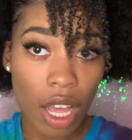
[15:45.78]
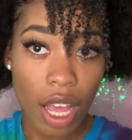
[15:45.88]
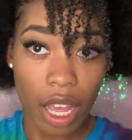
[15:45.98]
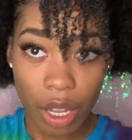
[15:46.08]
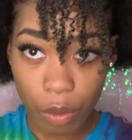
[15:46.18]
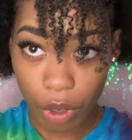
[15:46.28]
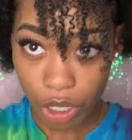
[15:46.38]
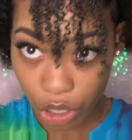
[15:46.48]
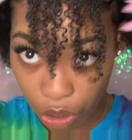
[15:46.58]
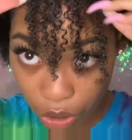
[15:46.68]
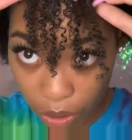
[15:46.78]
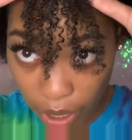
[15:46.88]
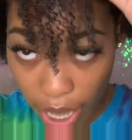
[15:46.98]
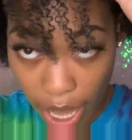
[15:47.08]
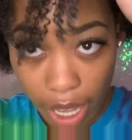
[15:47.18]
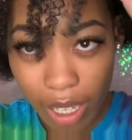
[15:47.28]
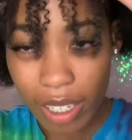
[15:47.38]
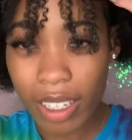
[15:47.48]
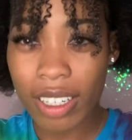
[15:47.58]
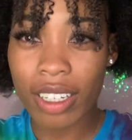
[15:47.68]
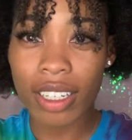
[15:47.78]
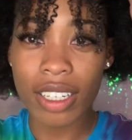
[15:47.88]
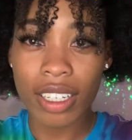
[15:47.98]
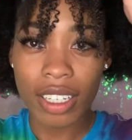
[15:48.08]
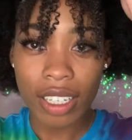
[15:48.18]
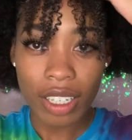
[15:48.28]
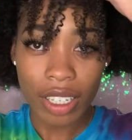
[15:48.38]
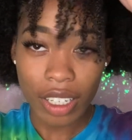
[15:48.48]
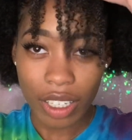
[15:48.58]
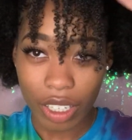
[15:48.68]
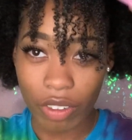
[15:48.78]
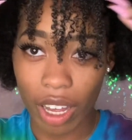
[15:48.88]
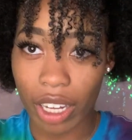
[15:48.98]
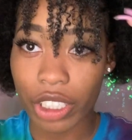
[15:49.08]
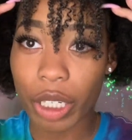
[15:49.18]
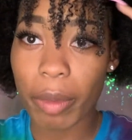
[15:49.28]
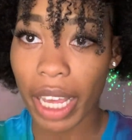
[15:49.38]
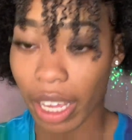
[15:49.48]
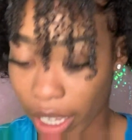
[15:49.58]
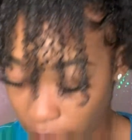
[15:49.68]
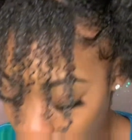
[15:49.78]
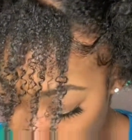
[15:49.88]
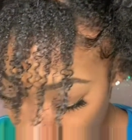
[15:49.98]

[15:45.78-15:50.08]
And once you do that, you've got your bangs.